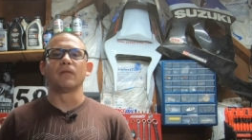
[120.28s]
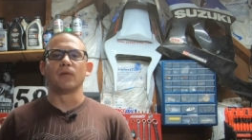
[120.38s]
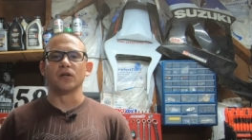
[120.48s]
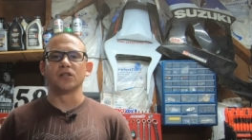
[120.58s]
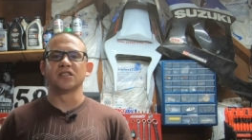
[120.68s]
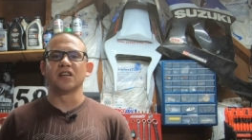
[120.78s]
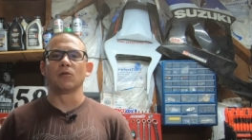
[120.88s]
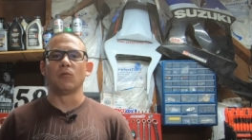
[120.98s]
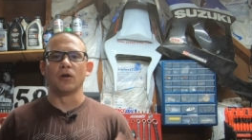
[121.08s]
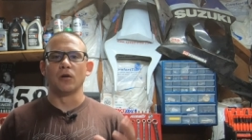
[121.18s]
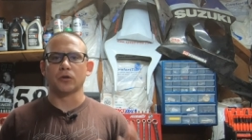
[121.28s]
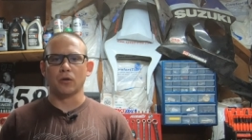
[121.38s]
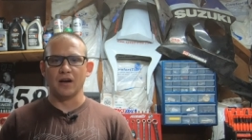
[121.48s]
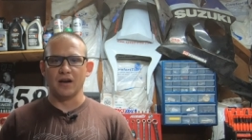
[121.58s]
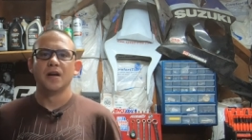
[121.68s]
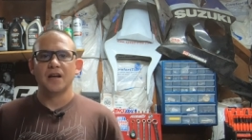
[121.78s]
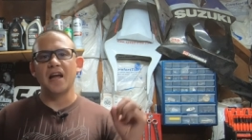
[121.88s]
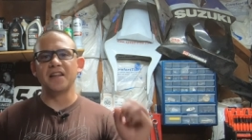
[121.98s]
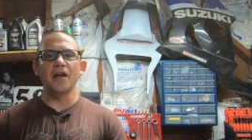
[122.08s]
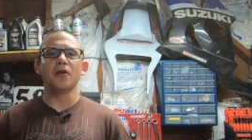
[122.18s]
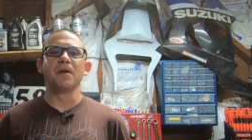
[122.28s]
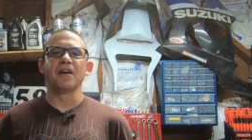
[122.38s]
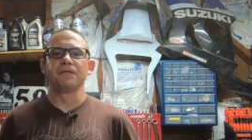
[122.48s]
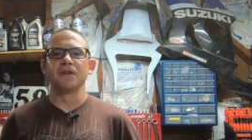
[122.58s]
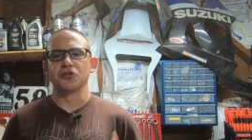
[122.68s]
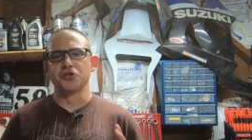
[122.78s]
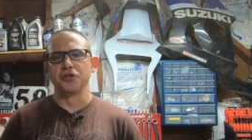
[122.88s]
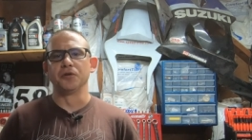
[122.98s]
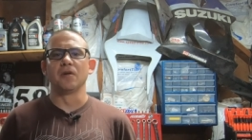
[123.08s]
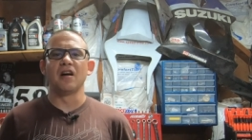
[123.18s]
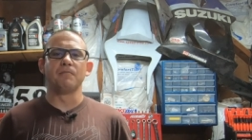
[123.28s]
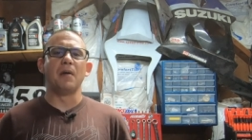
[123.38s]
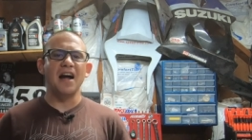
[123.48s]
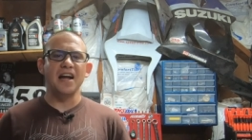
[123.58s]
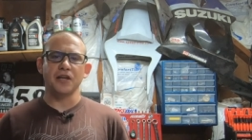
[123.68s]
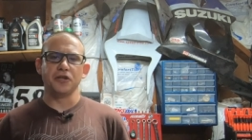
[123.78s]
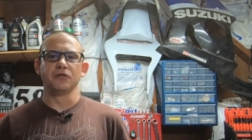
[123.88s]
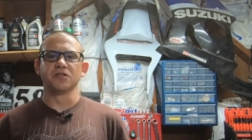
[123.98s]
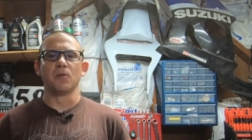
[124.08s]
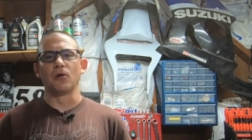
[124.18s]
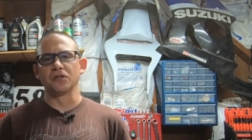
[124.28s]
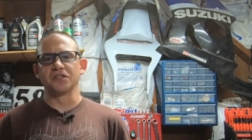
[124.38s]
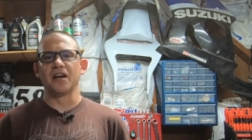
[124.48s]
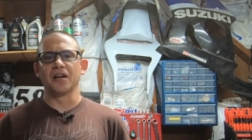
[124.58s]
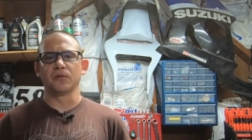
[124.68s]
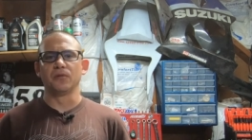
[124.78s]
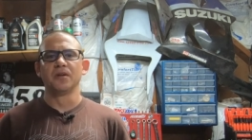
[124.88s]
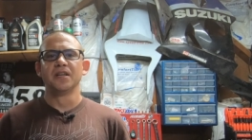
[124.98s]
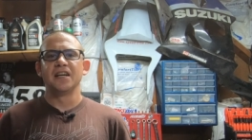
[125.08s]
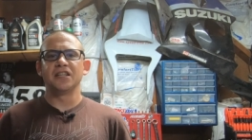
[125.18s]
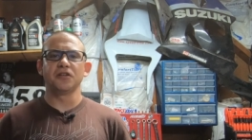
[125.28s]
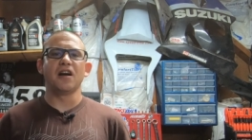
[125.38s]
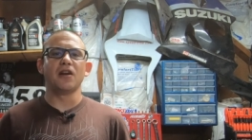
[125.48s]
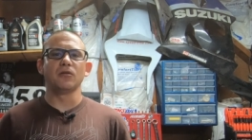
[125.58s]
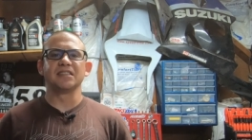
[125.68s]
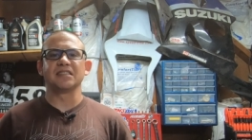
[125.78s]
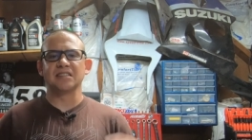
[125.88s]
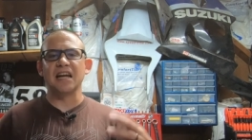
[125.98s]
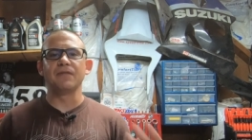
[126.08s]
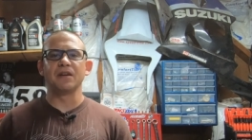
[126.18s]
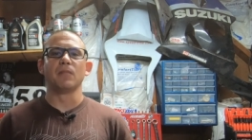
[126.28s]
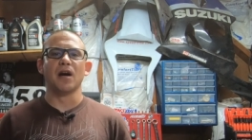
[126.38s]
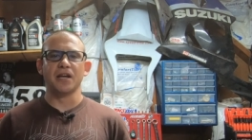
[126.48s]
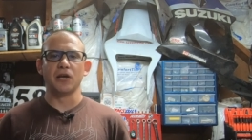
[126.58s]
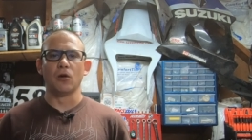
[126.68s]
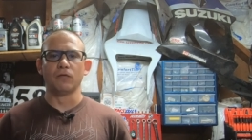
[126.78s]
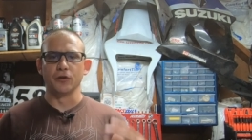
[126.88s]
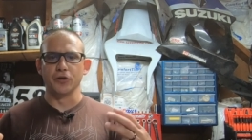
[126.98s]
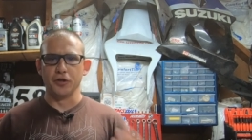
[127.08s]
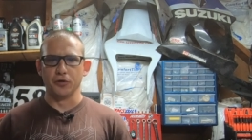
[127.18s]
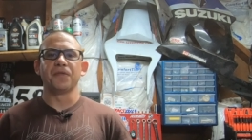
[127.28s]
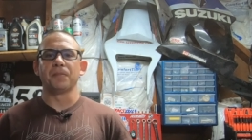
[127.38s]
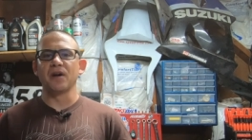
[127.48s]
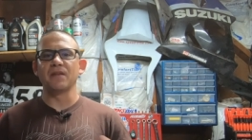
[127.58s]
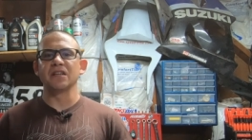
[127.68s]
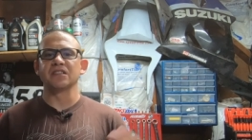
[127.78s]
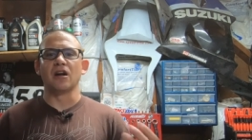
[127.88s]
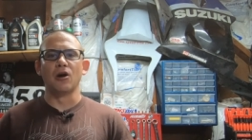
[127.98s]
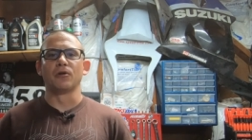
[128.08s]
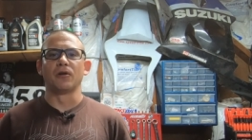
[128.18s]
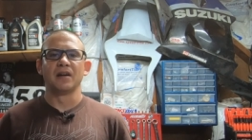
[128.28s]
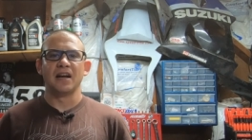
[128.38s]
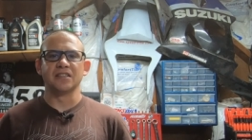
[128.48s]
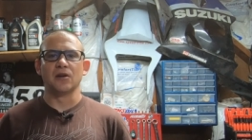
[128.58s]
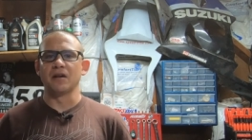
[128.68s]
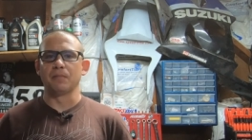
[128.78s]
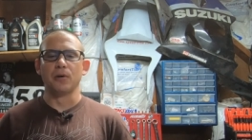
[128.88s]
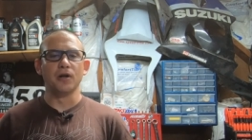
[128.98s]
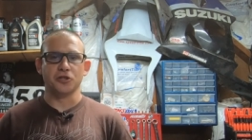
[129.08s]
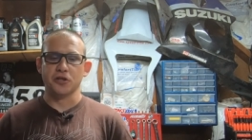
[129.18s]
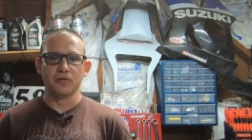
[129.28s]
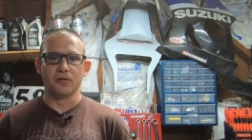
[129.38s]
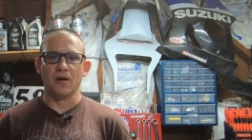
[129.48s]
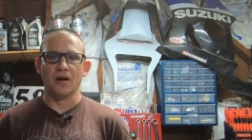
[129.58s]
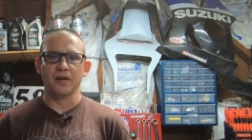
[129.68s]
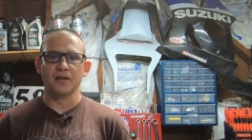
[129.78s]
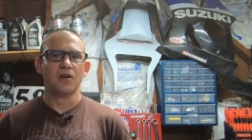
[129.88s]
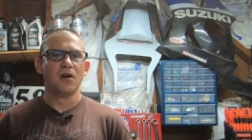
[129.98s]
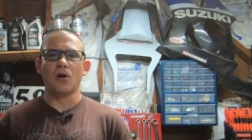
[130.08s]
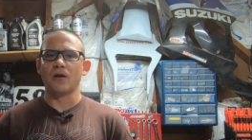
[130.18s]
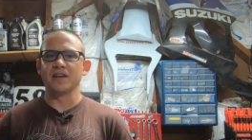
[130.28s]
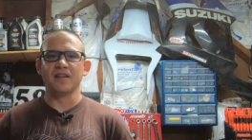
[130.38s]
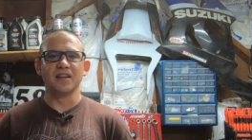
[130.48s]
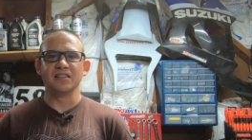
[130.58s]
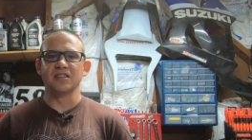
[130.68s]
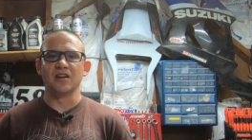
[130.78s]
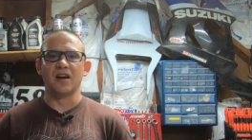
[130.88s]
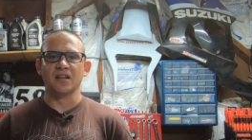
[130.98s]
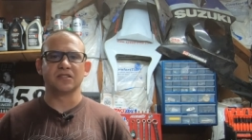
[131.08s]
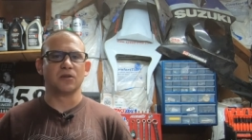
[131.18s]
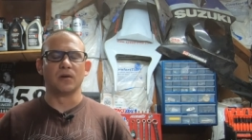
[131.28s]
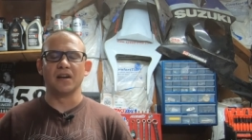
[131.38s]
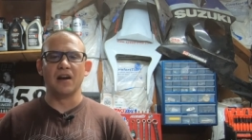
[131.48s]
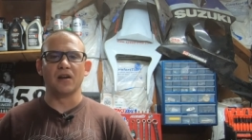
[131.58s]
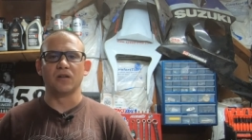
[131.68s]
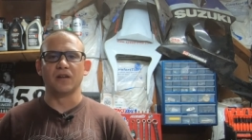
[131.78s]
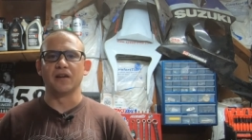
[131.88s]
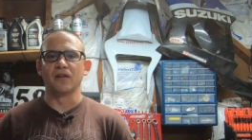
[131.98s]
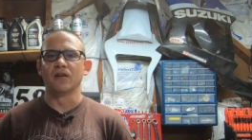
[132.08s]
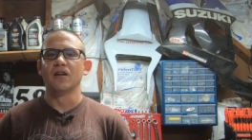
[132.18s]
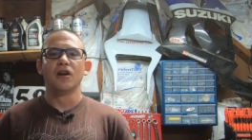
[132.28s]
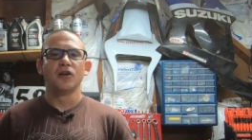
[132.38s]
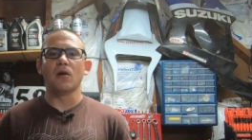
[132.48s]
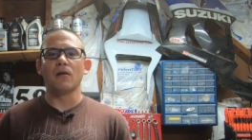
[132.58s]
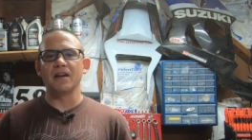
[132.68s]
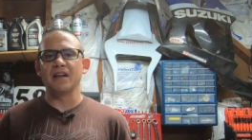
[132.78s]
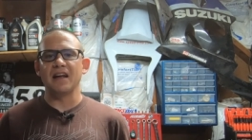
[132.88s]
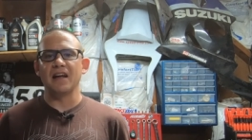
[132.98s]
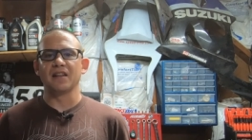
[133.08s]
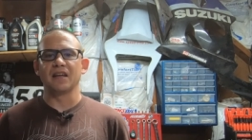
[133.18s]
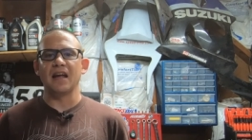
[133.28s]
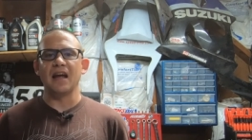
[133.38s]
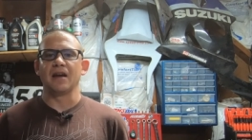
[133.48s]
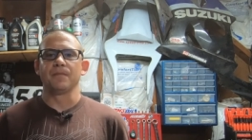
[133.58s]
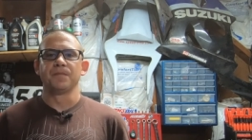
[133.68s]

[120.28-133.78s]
versions of the 103. And the other benefit too of buying a used motorcycle is you're not only saving money over new, previous owner has already put a tuner on it, already done exhaust or an air cleaner, you're already ahead of the game.